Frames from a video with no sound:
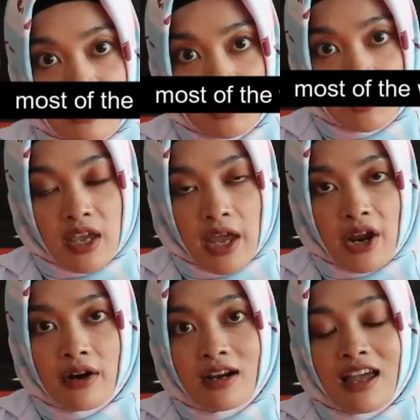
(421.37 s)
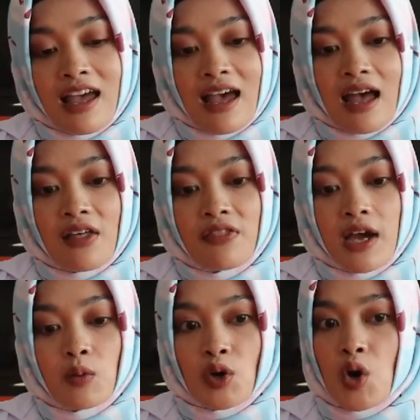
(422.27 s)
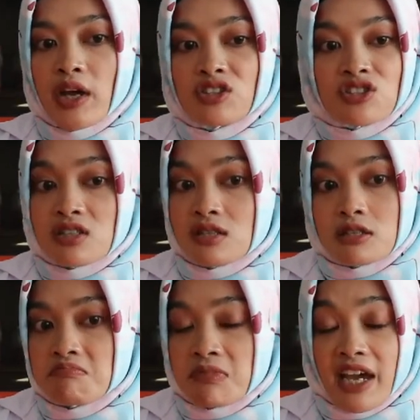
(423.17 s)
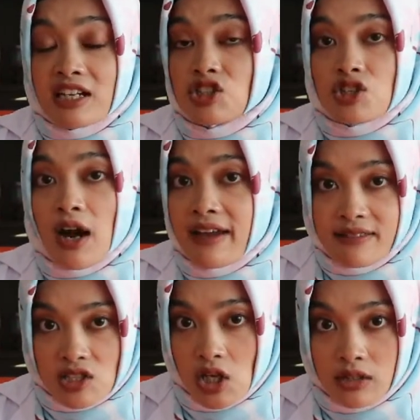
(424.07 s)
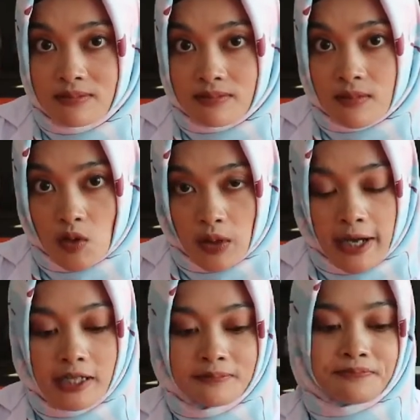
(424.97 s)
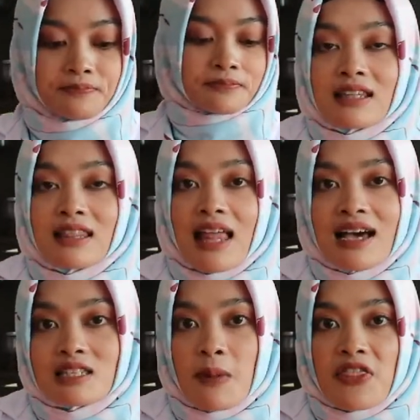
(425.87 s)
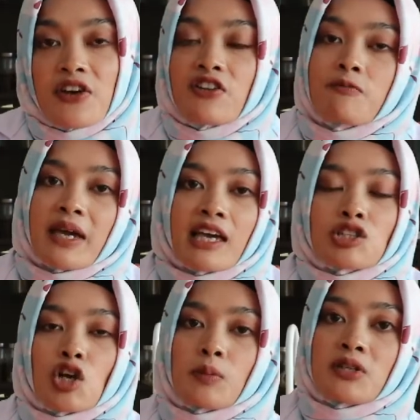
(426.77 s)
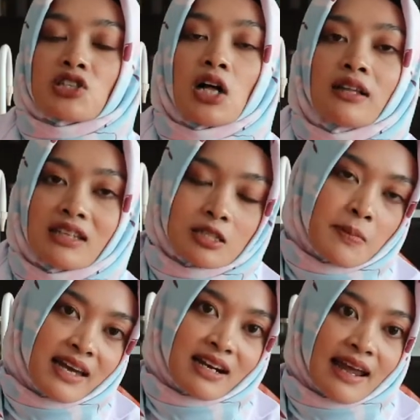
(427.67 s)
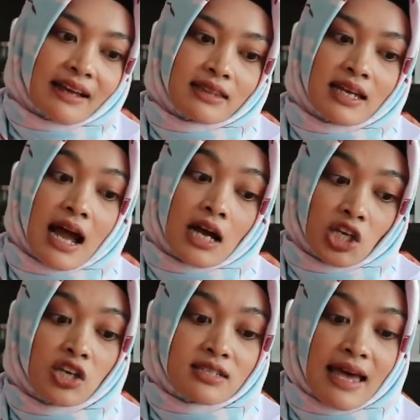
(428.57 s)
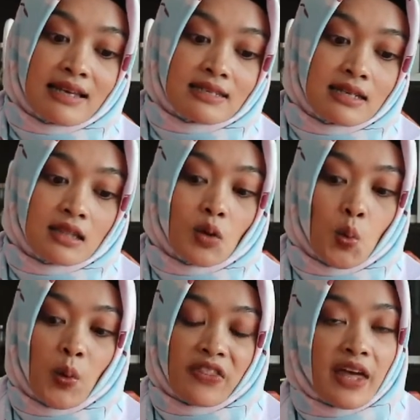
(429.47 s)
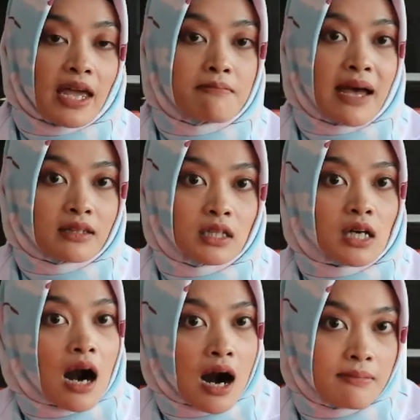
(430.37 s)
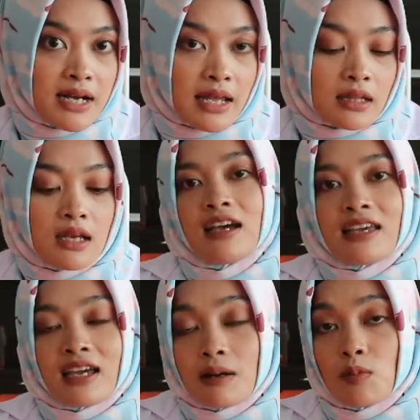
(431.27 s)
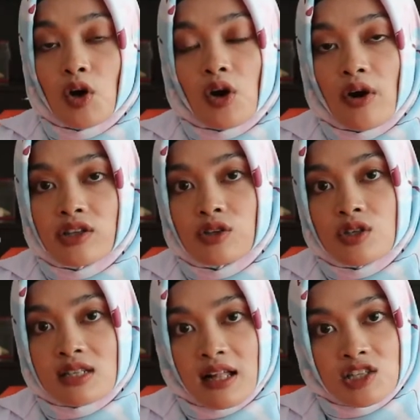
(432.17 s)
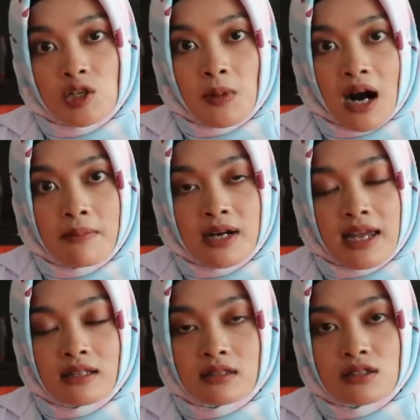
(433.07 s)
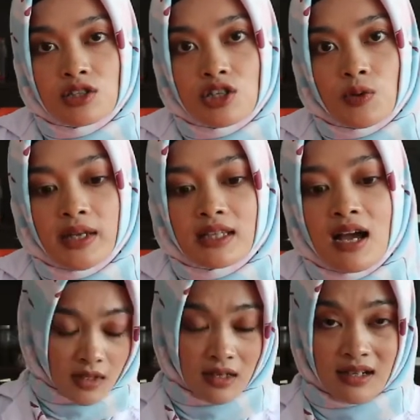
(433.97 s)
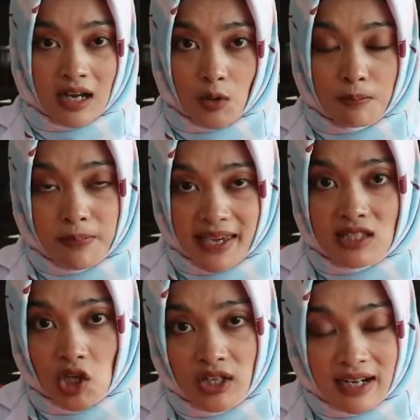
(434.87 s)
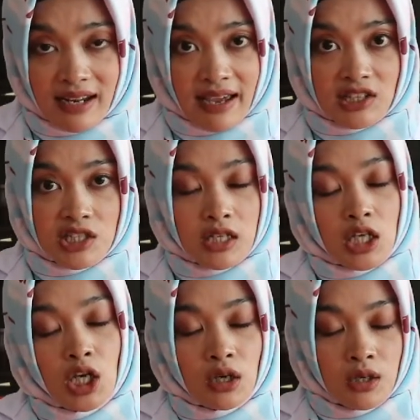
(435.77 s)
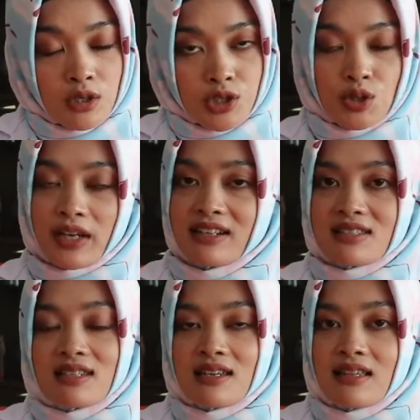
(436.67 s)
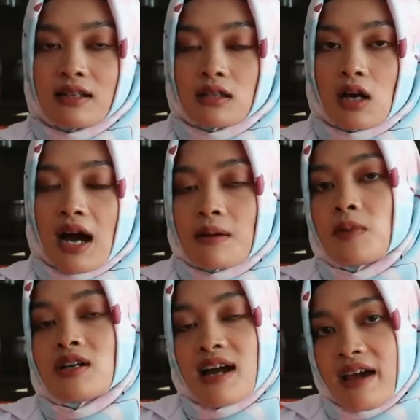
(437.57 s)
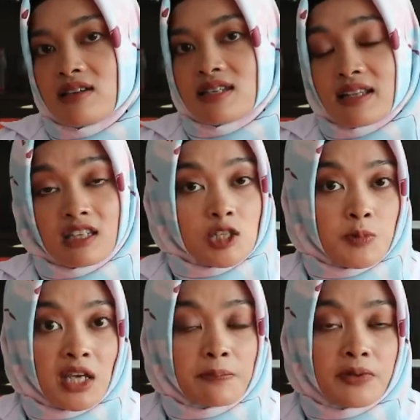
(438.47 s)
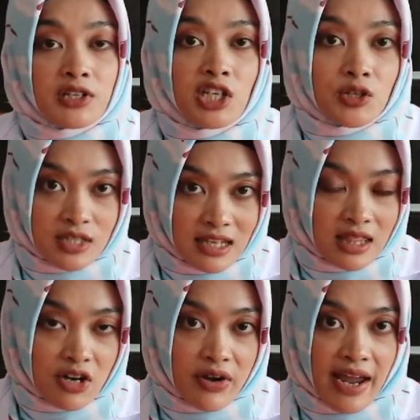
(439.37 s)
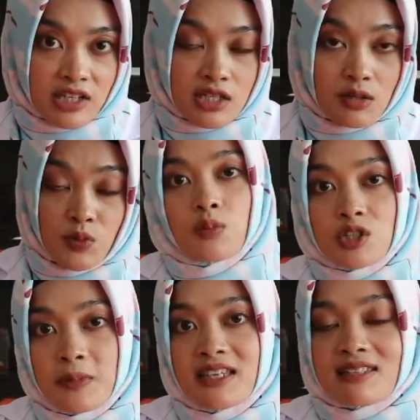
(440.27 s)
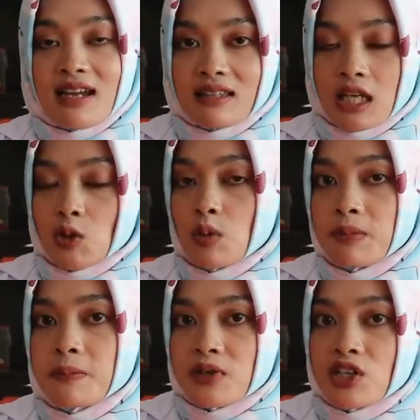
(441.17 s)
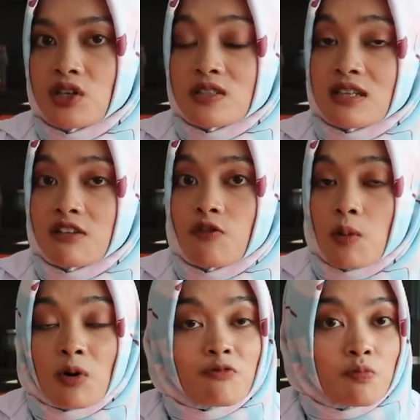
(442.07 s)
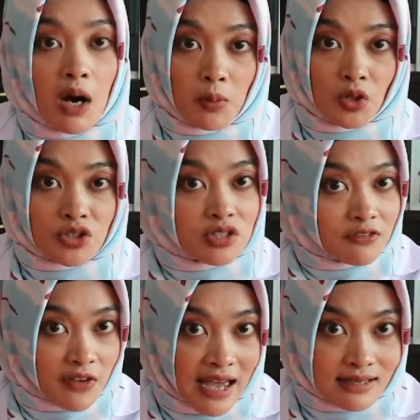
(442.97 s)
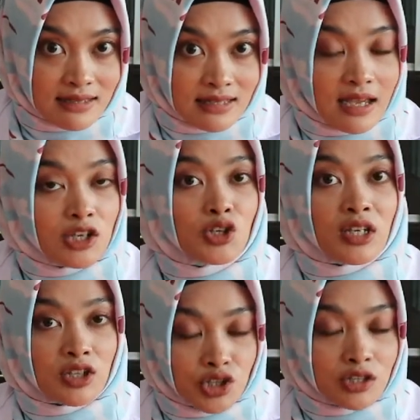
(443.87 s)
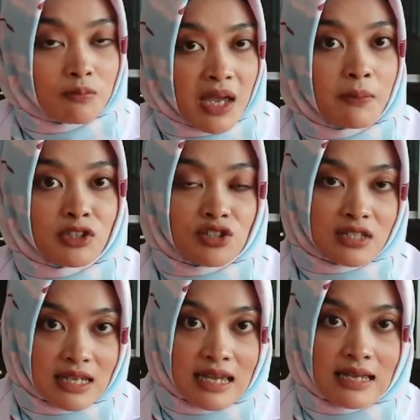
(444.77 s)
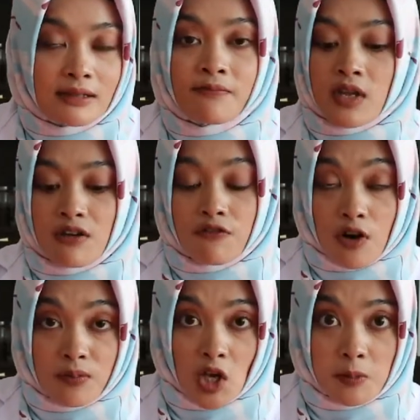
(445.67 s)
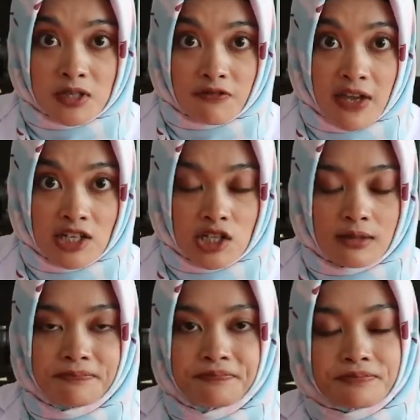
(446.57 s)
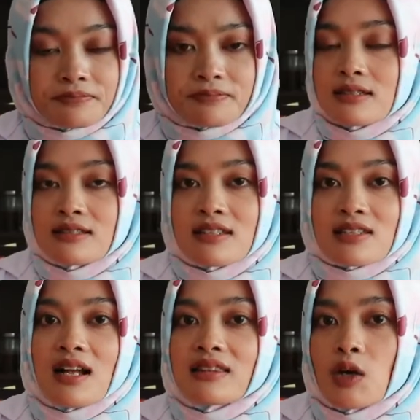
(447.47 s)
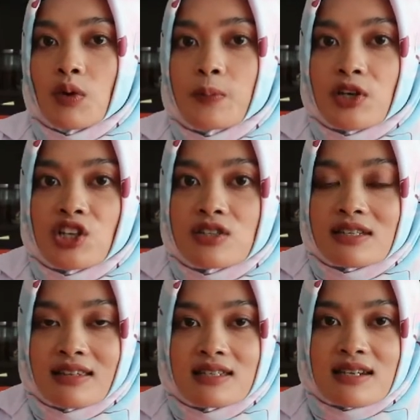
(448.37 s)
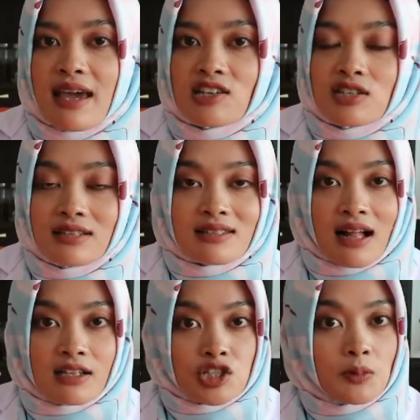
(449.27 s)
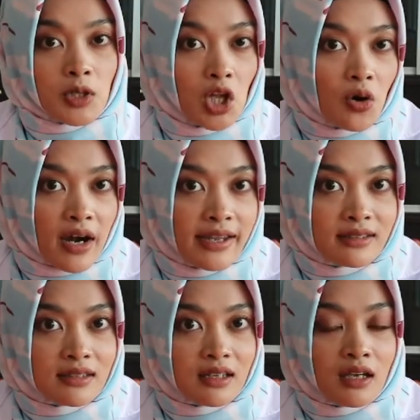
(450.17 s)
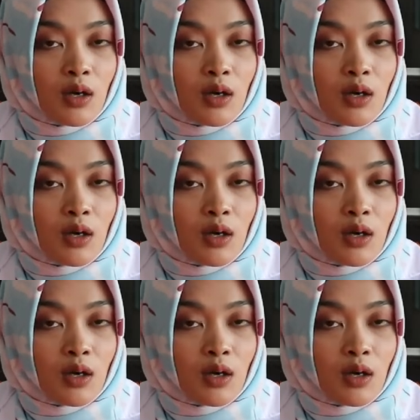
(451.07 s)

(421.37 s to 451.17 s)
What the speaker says: into the air, and then we're going to just air dry the salt. Okay? last method of making soluble salt is by reacting aqueous acid with a metal carbonate. Here I'm going to use calcium carbonate to do it. Now, based on the reaction, you can see that carbon dioxide is being produced in the reaction, which means that it will be produced in the form of bubbles of gas, and you should be able to see it from the observation. The salt that we produce in this reaction is calcium chloride,